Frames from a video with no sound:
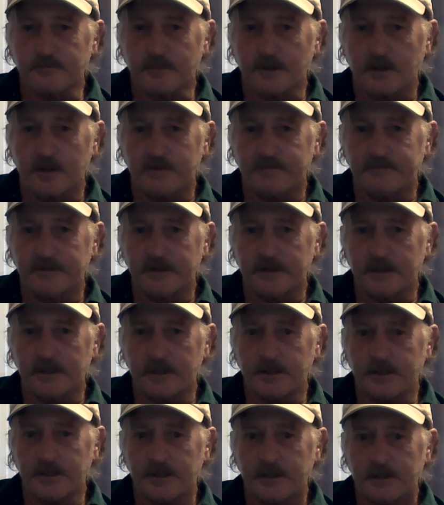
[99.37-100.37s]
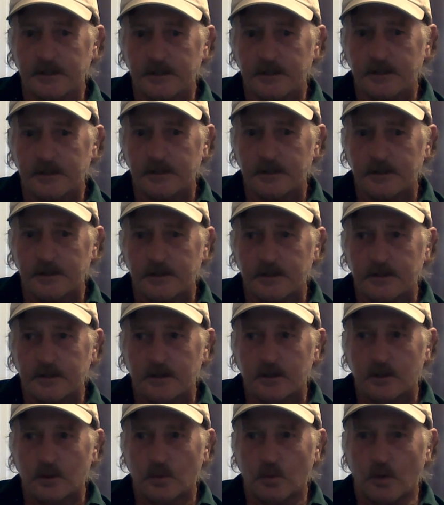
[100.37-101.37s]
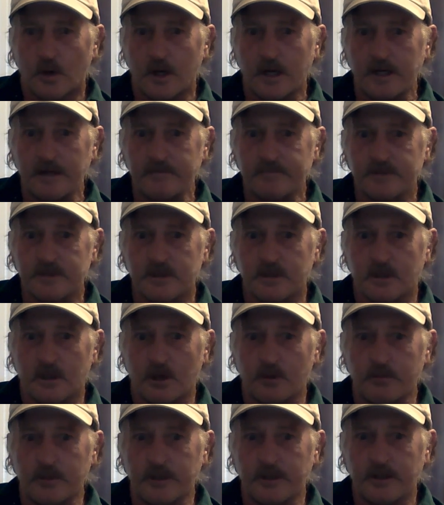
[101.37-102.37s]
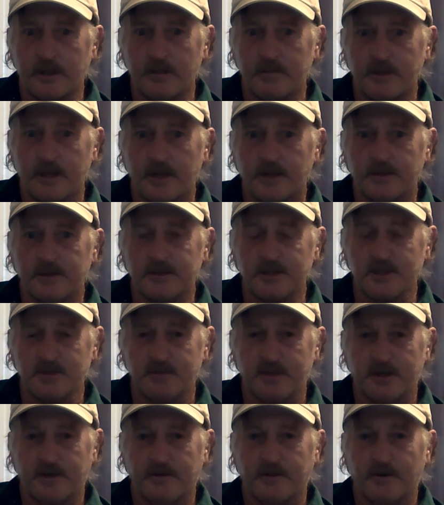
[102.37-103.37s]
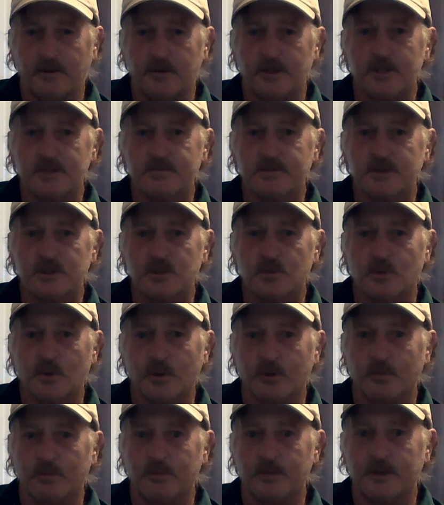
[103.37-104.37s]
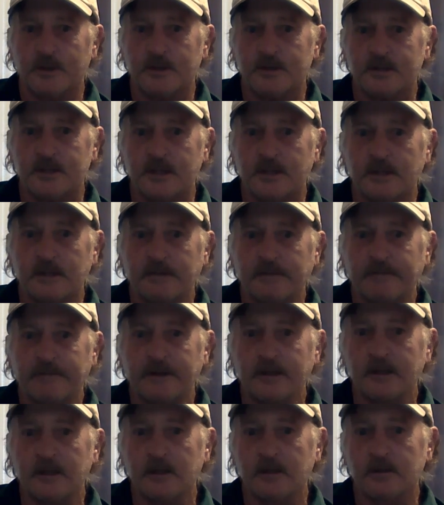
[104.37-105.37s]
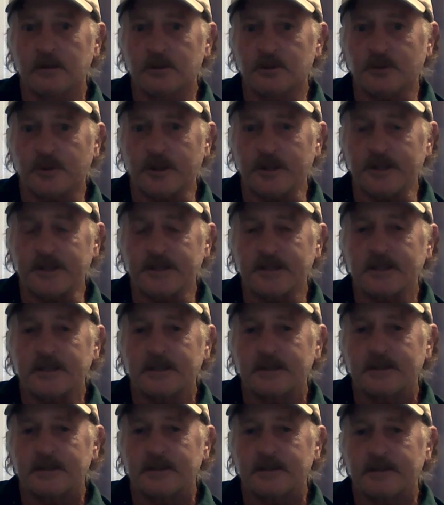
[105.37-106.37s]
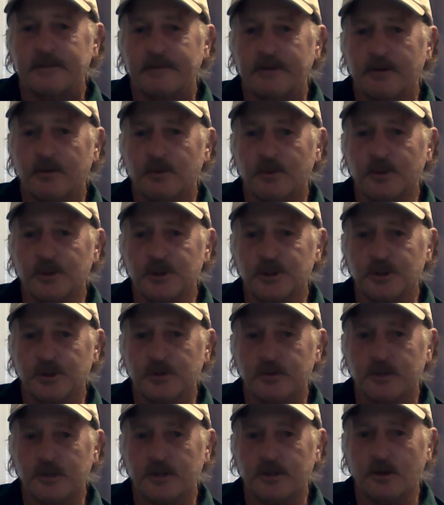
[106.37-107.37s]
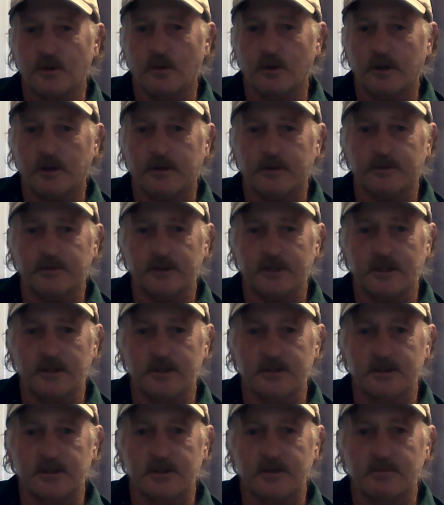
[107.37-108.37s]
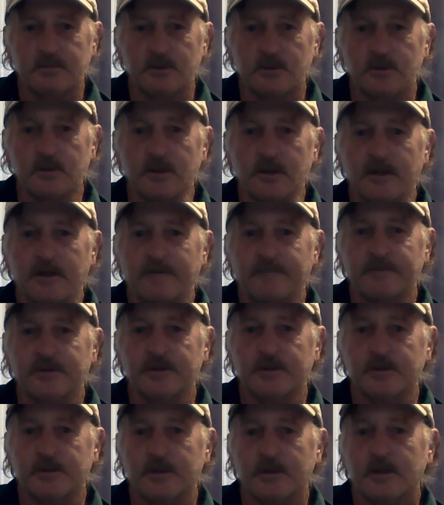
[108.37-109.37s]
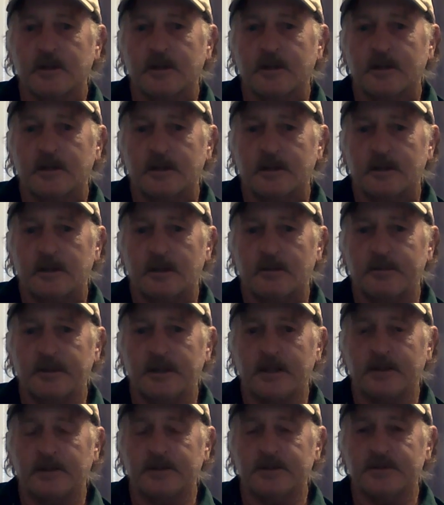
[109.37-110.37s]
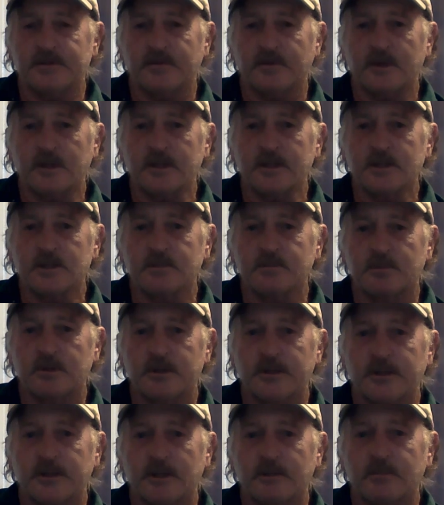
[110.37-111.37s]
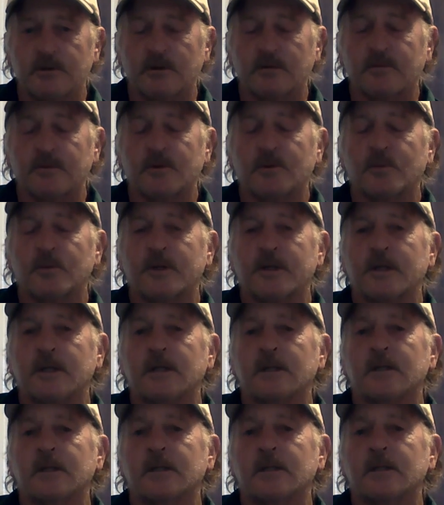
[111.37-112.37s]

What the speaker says: I've had wives call me to come out and inspect their husband's work because they didn't think it looked right. And they weren't sure that they wanted their kids in the pool after hubby and his friends put it up over the weekend.